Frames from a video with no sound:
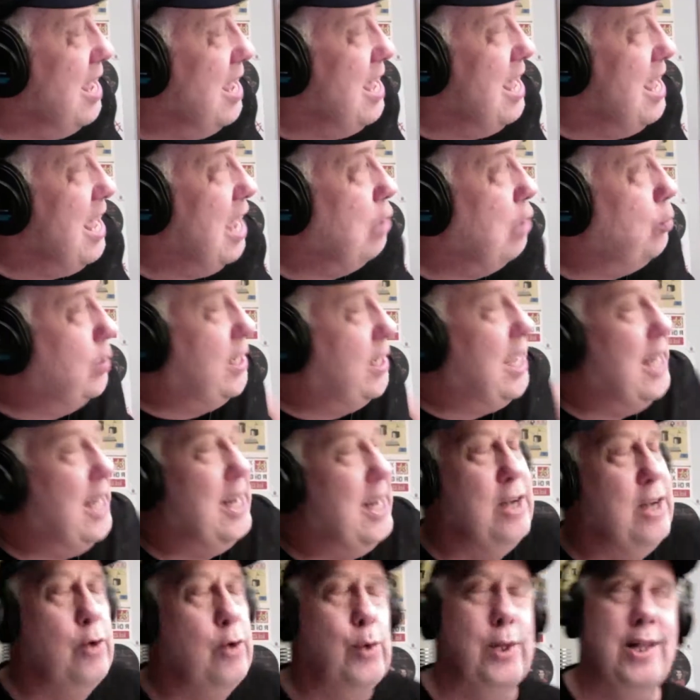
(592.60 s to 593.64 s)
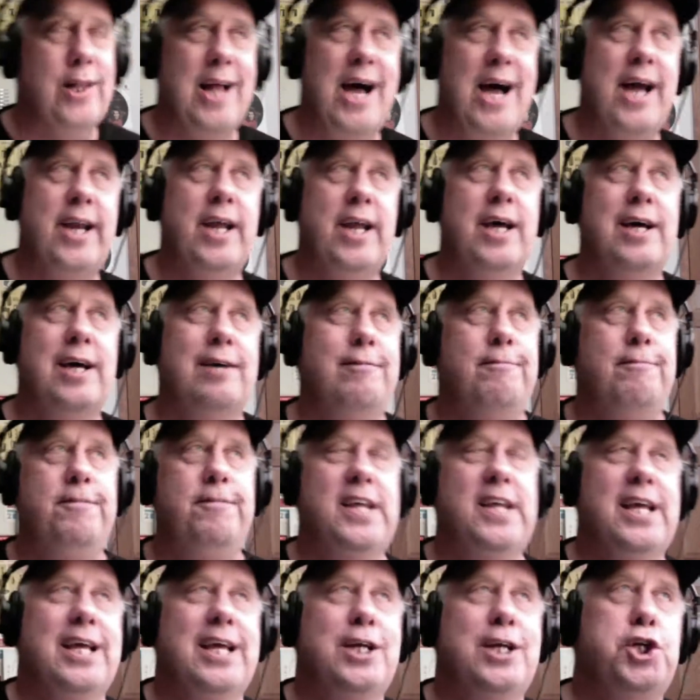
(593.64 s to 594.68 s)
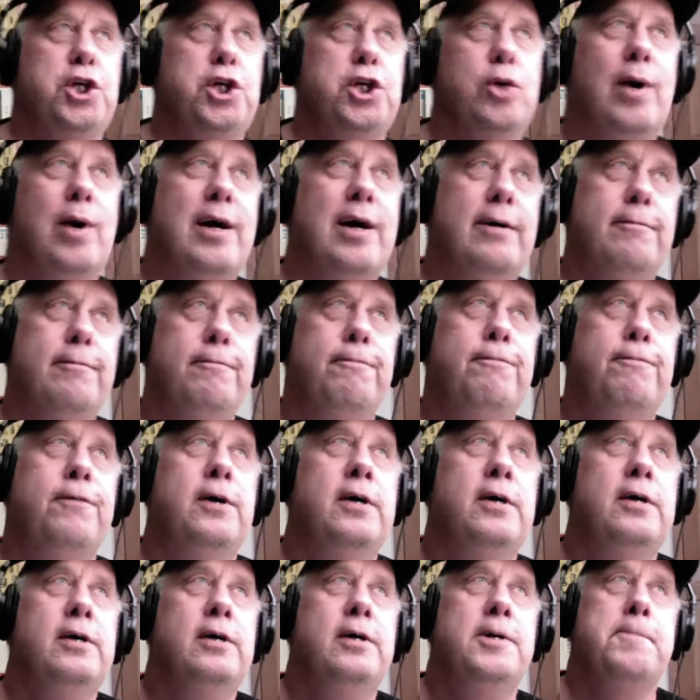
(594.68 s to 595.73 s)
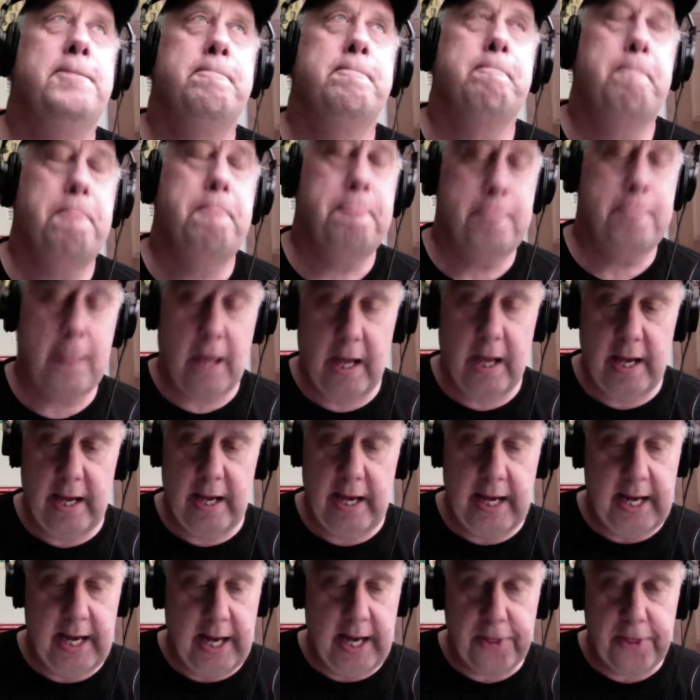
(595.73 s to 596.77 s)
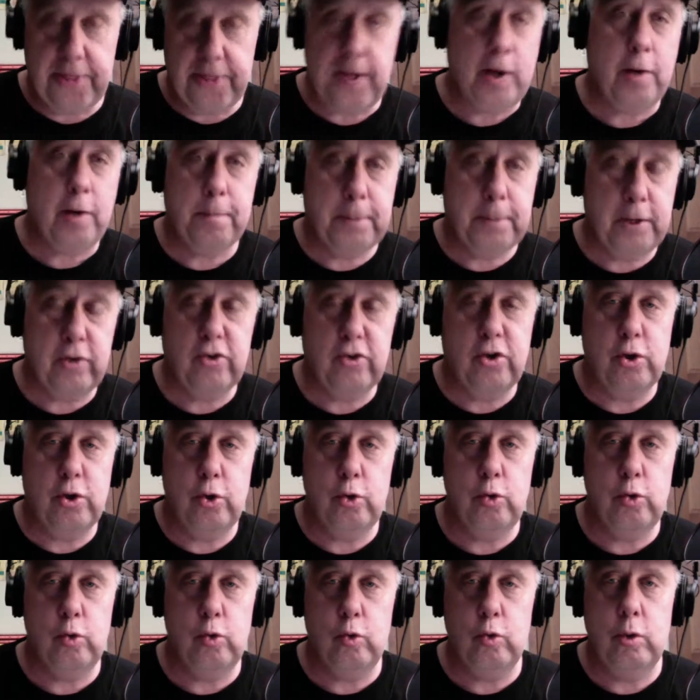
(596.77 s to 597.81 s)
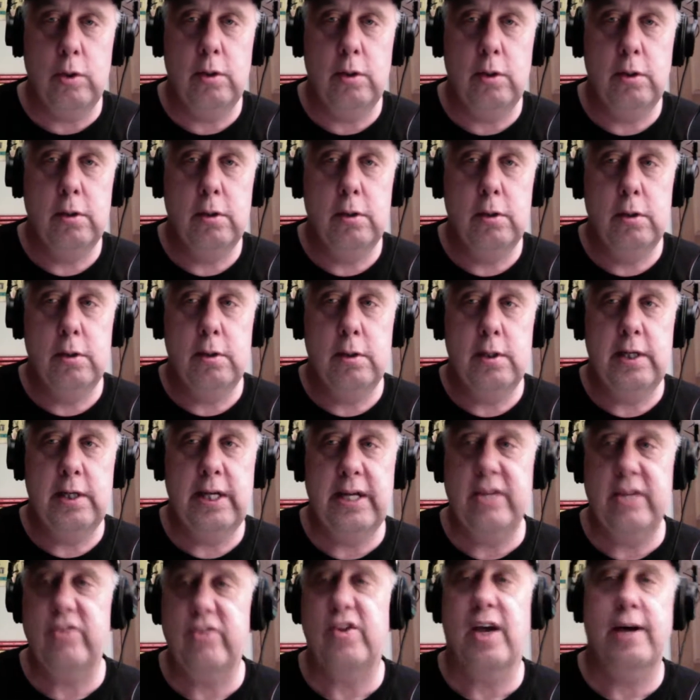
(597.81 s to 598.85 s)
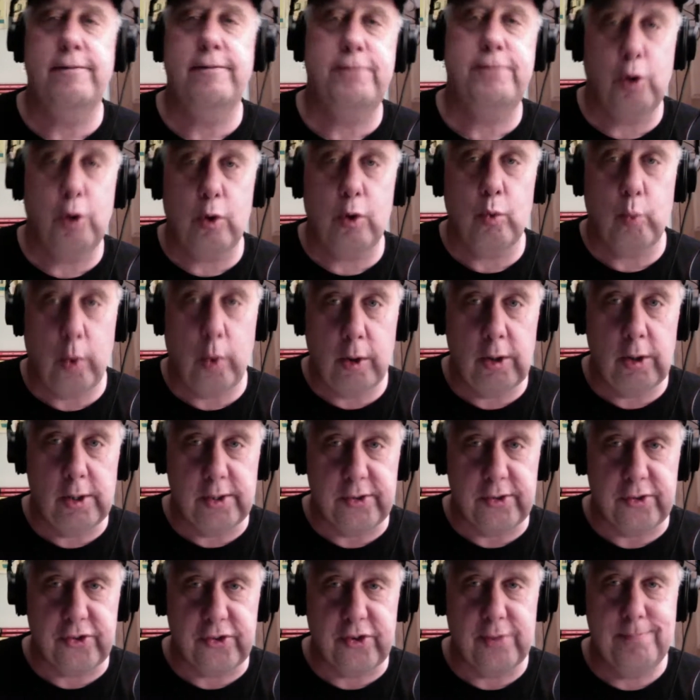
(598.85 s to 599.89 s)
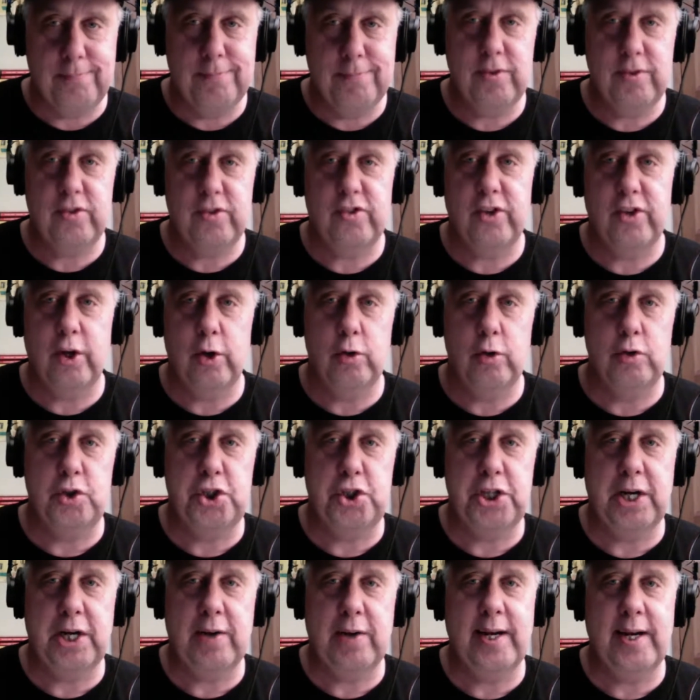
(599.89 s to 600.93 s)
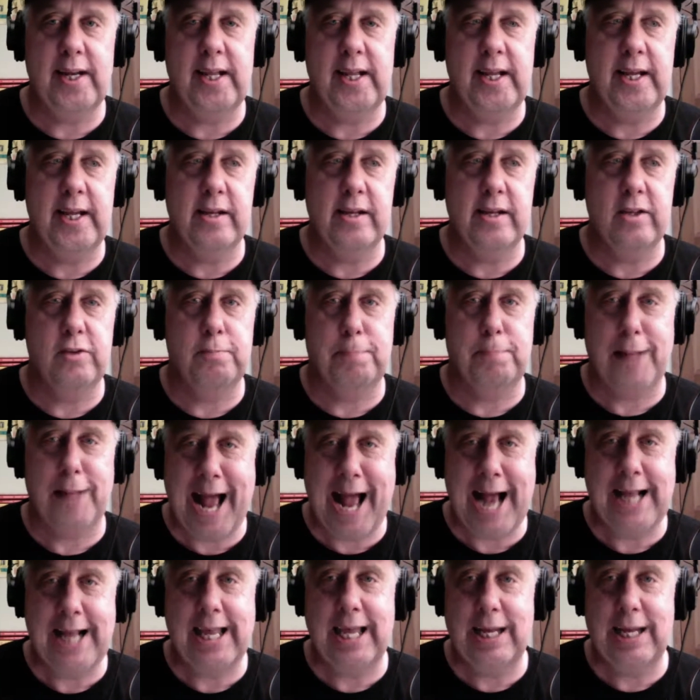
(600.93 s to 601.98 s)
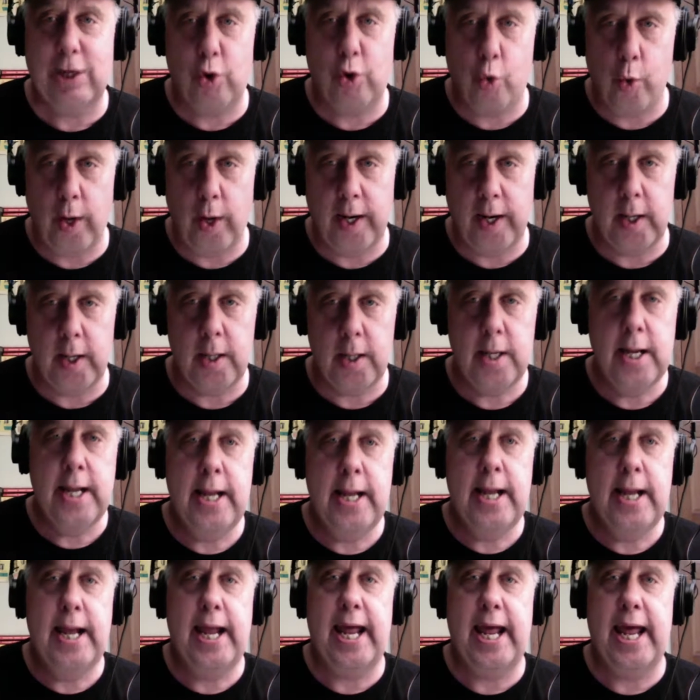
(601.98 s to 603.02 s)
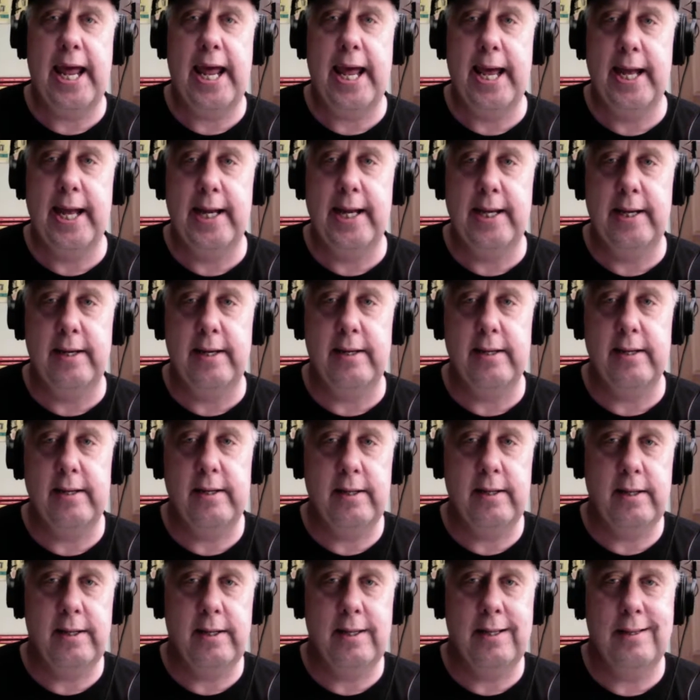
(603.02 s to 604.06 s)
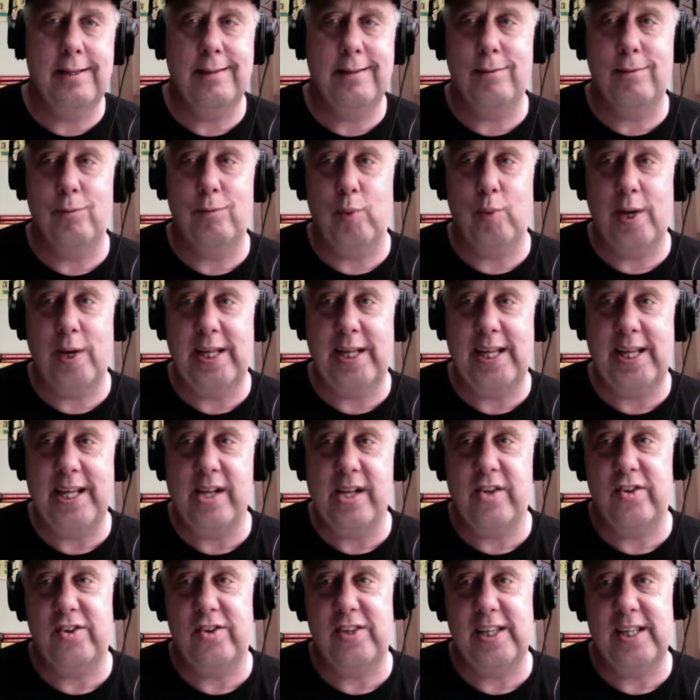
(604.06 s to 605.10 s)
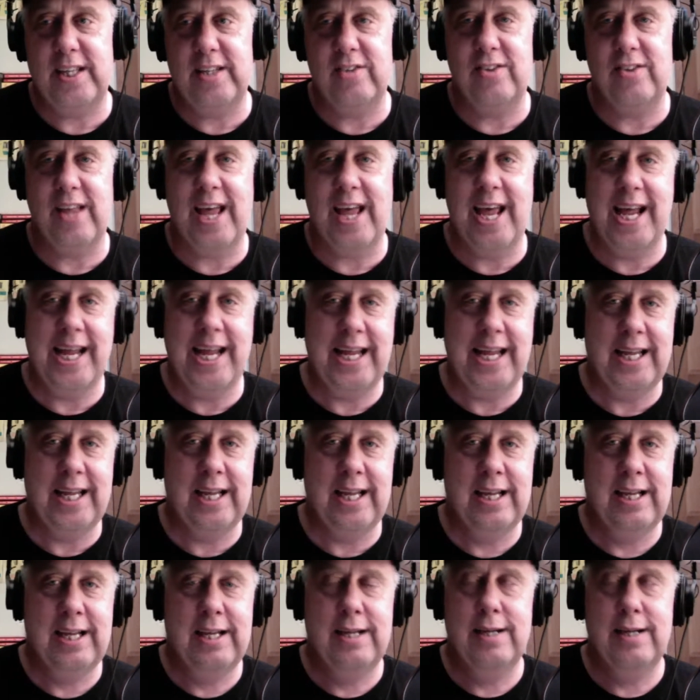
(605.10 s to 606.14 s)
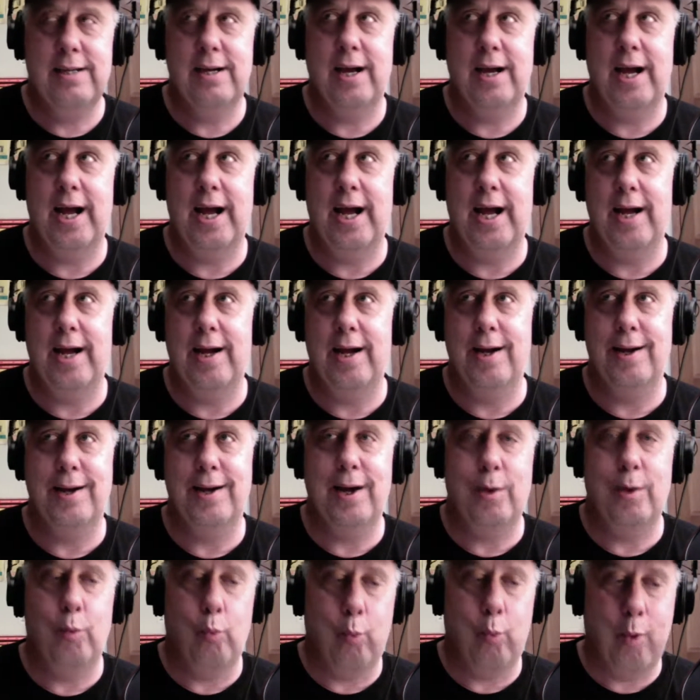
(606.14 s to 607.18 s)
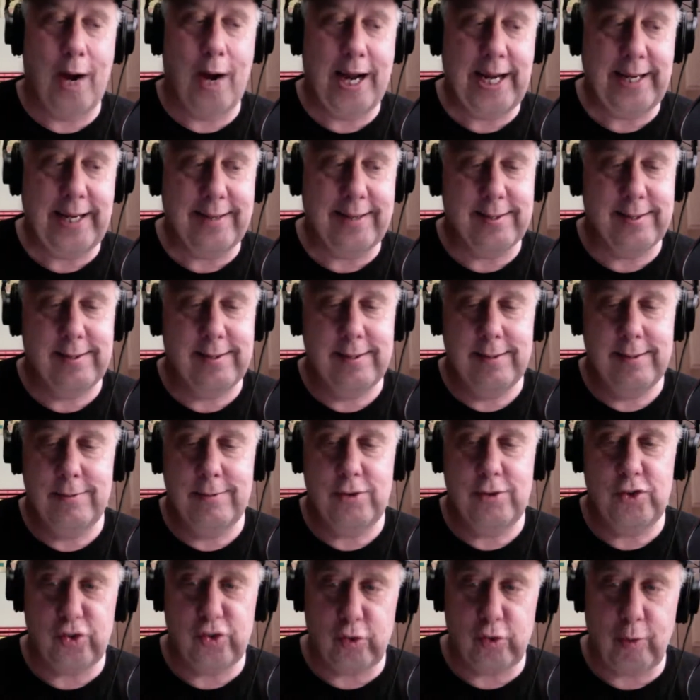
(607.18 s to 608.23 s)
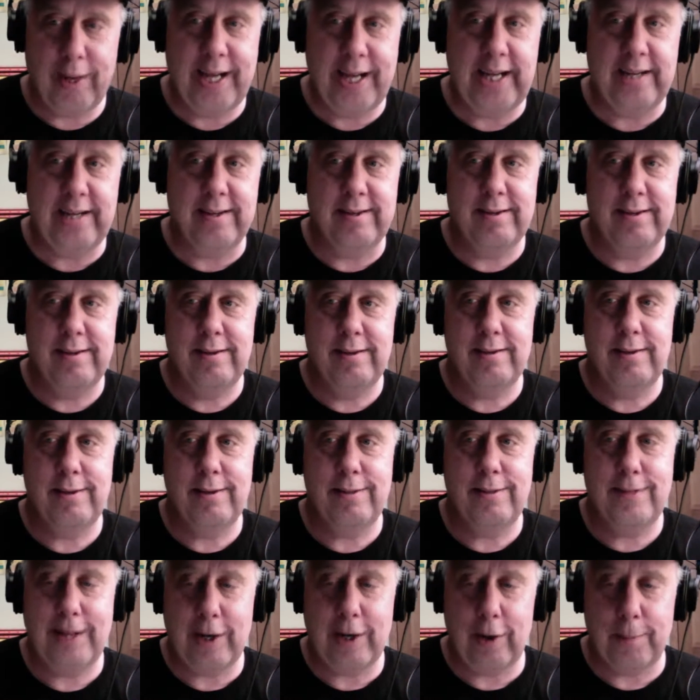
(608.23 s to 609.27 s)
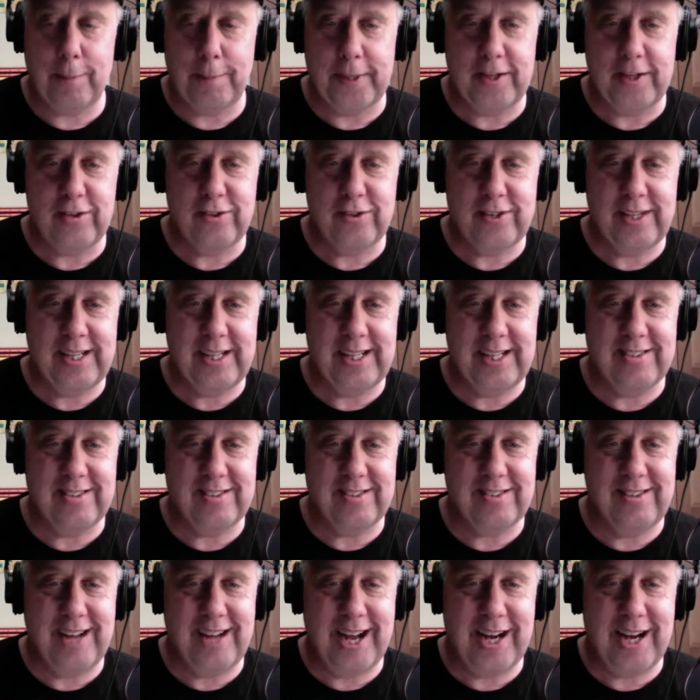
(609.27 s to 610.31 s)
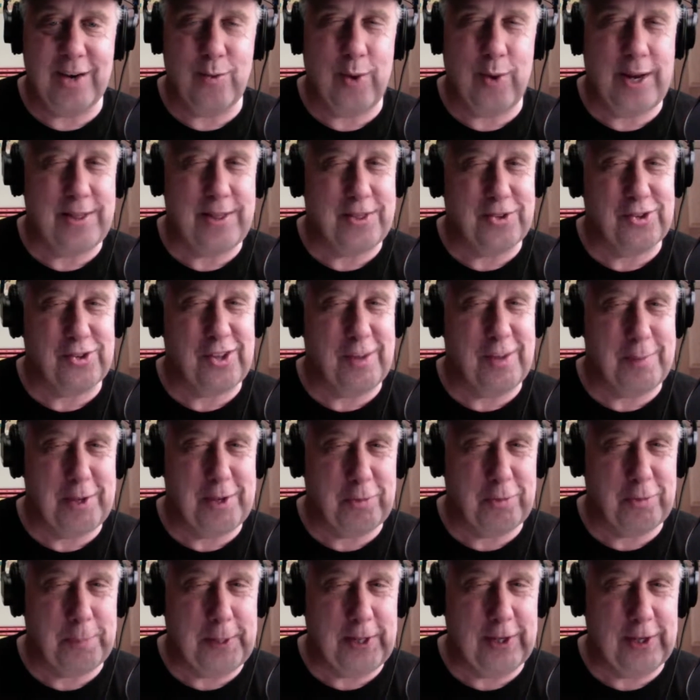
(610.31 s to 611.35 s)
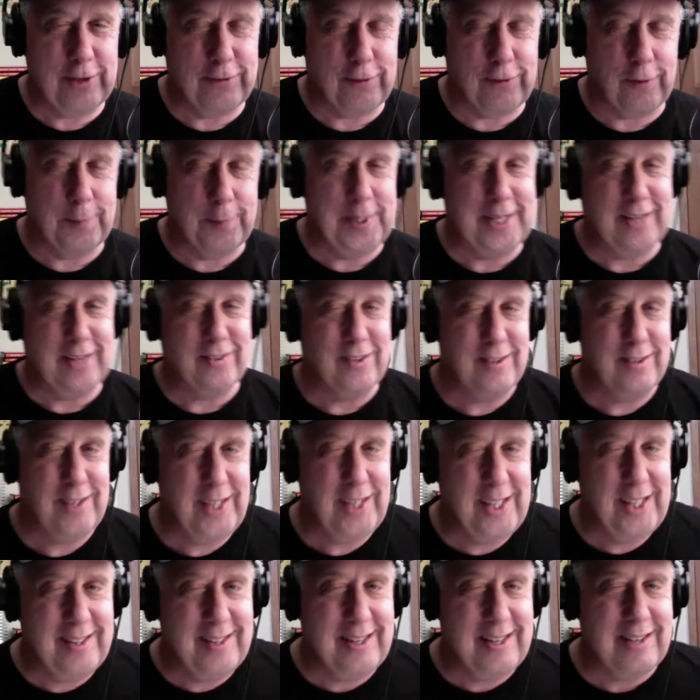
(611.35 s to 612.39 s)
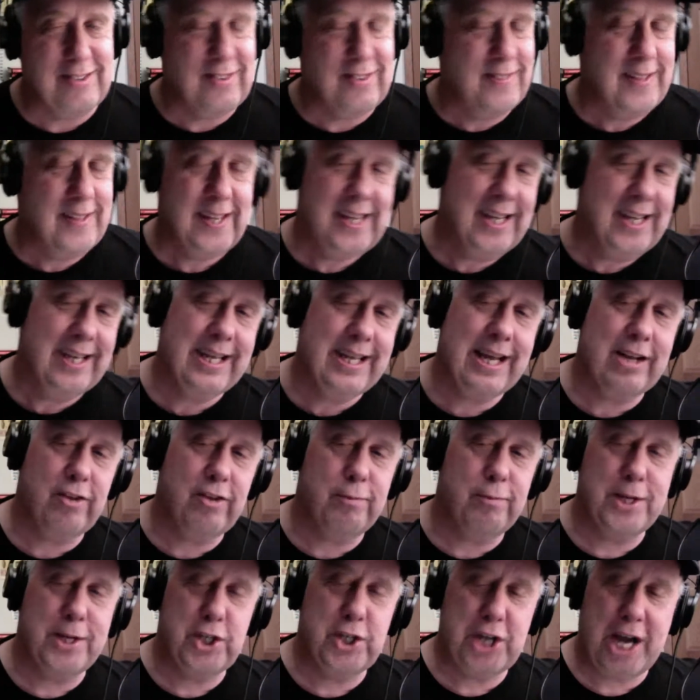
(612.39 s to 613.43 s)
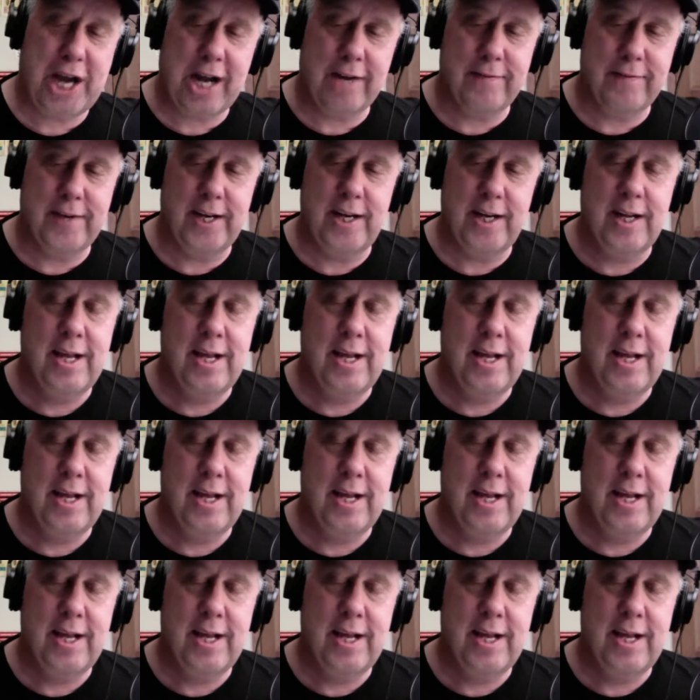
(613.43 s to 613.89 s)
and we get into a lot of the issue of a therapist who is of your worlds. So Jarrett is Black and queer, and when he sees a a white, straight therapist, it's not quite the same experience for him. He doesn't think he'd get as much out of it.